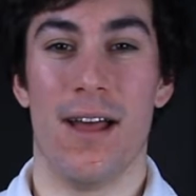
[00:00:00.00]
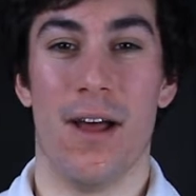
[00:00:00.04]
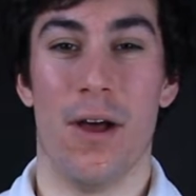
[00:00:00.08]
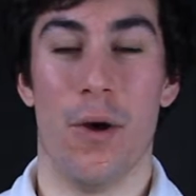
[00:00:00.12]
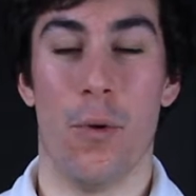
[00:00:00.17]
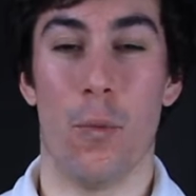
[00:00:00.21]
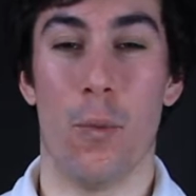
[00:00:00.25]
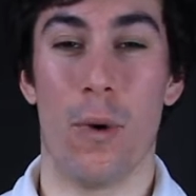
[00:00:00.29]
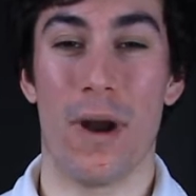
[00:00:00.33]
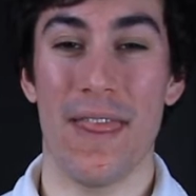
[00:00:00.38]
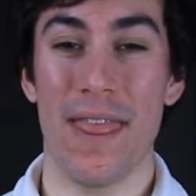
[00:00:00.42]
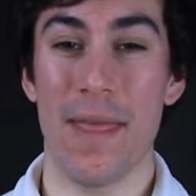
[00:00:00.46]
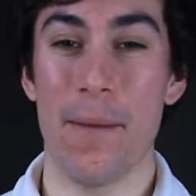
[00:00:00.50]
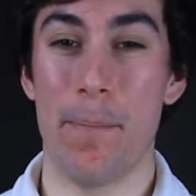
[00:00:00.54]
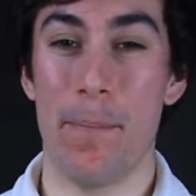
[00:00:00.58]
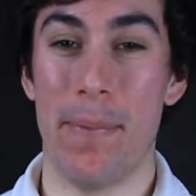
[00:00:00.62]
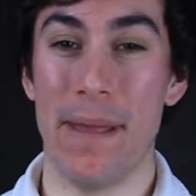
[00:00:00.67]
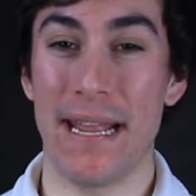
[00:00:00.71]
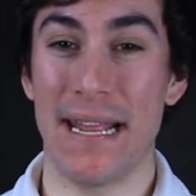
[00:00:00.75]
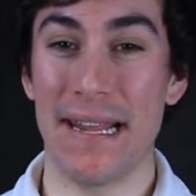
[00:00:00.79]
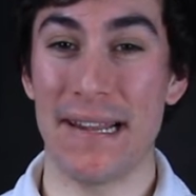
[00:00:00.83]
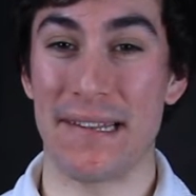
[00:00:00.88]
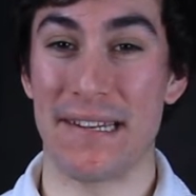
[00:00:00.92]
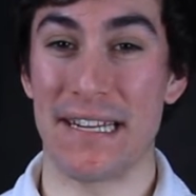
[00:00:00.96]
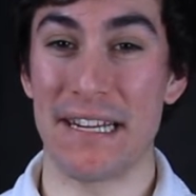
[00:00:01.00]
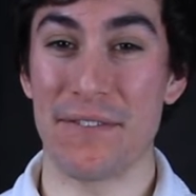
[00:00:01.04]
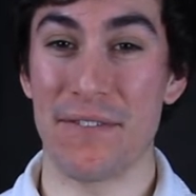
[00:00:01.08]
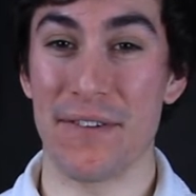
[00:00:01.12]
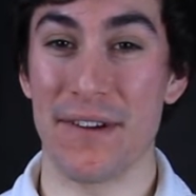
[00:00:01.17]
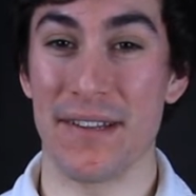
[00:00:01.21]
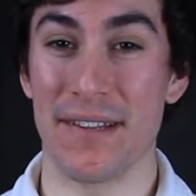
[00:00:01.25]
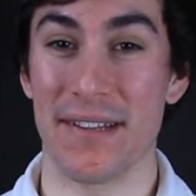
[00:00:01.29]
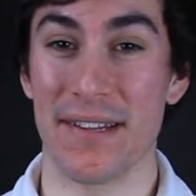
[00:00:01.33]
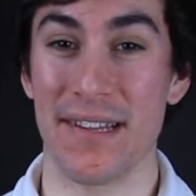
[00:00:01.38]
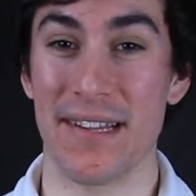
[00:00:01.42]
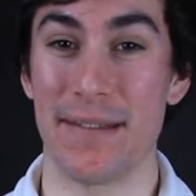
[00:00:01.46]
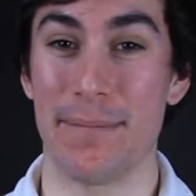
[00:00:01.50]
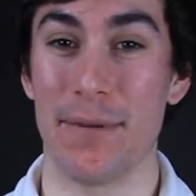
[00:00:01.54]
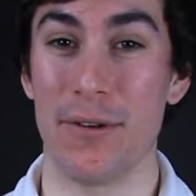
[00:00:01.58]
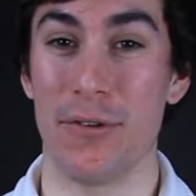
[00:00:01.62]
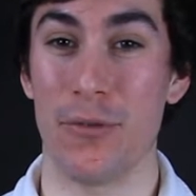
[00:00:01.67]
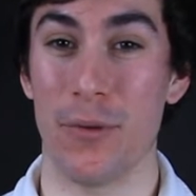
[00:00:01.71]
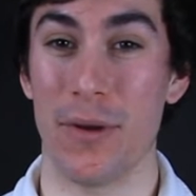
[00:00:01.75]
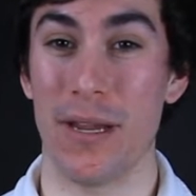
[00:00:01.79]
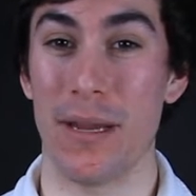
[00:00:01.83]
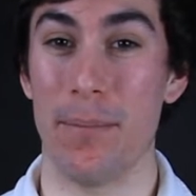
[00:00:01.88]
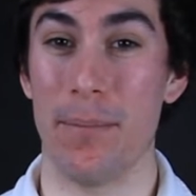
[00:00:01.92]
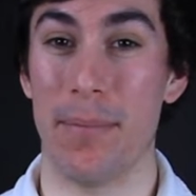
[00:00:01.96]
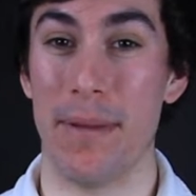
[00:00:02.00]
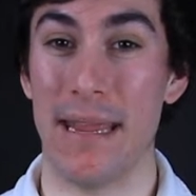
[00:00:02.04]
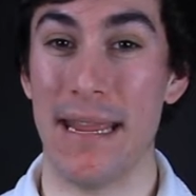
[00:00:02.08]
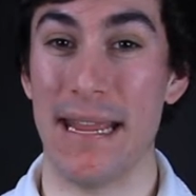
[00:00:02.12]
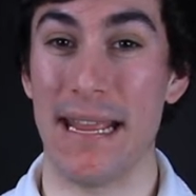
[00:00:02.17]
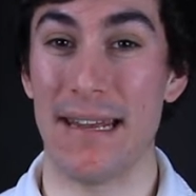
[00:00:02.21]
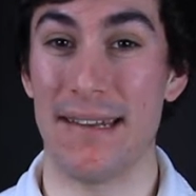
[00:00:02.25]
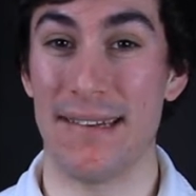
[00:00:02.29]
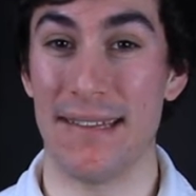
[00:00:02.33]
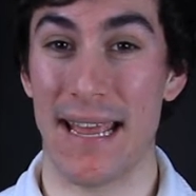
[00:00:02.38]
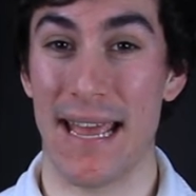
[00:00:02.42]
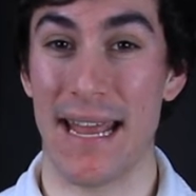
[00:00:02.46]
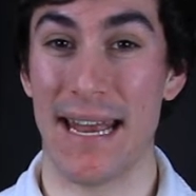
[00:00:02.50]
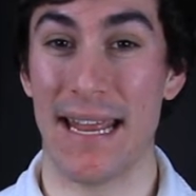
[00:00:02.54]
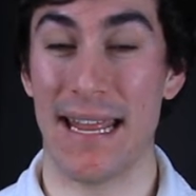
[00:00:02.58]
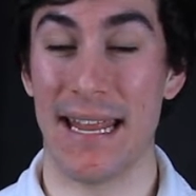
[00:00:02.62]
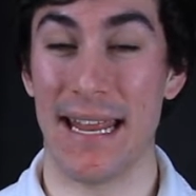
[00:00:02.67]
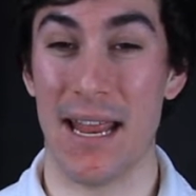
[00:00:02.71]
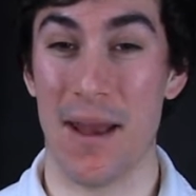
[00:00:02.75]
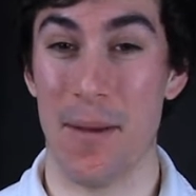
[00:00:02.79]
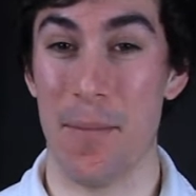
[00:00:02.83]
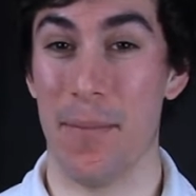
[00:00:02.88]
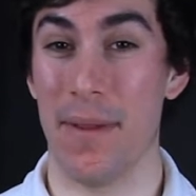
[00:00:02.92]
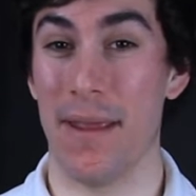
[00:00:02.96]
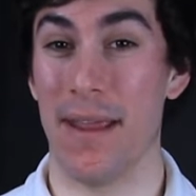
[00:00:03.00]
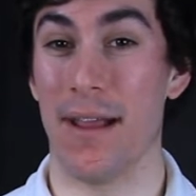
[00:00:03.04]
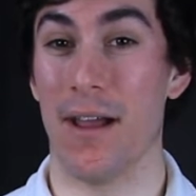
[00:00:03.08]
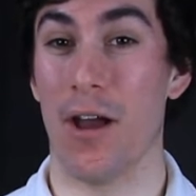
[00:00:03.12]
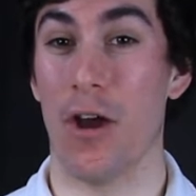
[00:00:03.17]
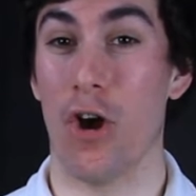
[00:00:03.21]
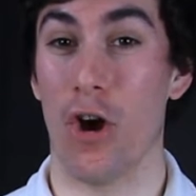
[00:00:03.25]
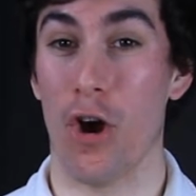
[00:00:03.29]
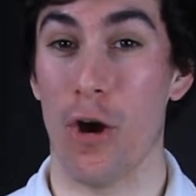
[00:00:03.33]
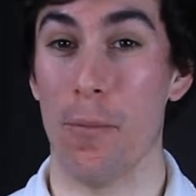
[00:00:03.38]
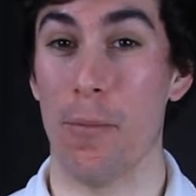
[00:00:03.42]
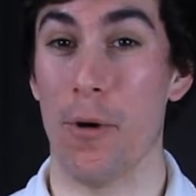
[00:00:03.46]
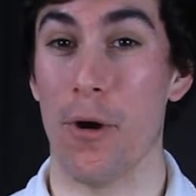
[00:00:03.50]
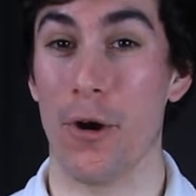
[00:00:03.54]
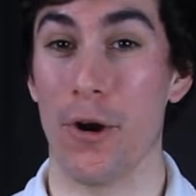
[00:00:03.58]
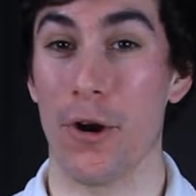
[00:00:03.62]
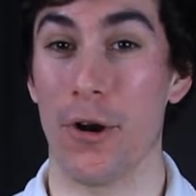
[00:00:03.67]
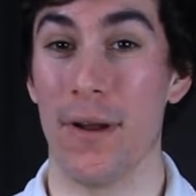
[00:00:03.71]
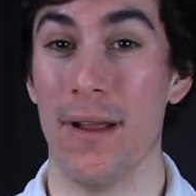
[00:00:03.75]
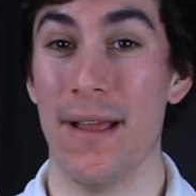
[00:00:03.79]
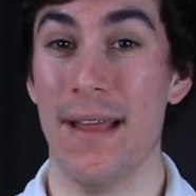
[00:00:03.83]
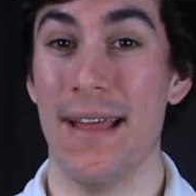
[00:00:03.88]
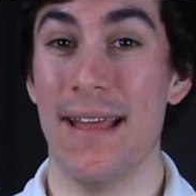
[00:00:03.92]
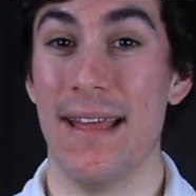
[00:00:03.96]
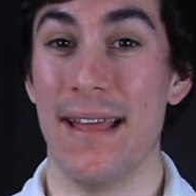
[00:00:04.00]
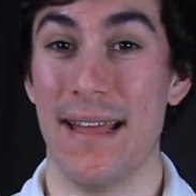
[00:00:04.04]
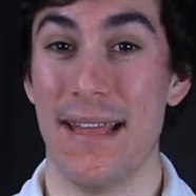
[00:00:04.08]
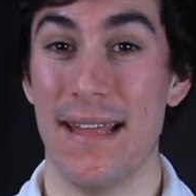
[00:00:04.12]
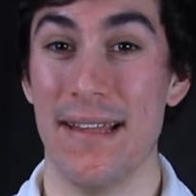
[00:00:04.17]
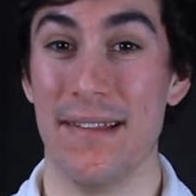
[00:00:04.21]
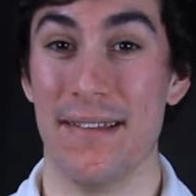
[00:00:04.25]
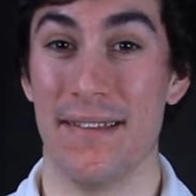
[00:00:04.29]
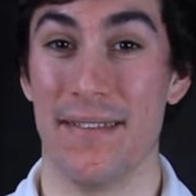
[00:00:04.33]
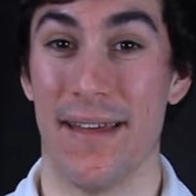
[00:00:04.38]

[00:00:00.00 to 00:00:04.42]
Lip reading: One of the biggest differences between being a tenant and being a homeowner is